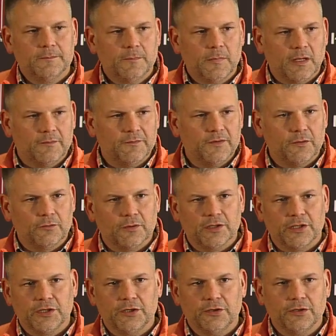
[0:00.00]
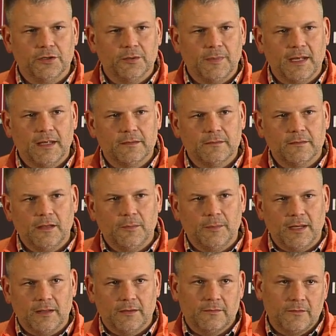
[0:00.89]
but I feel really good
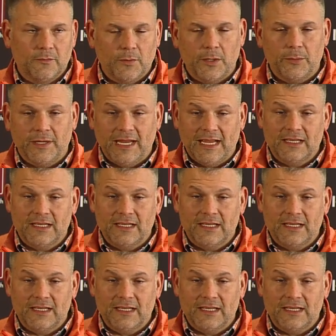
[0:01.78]
about the way we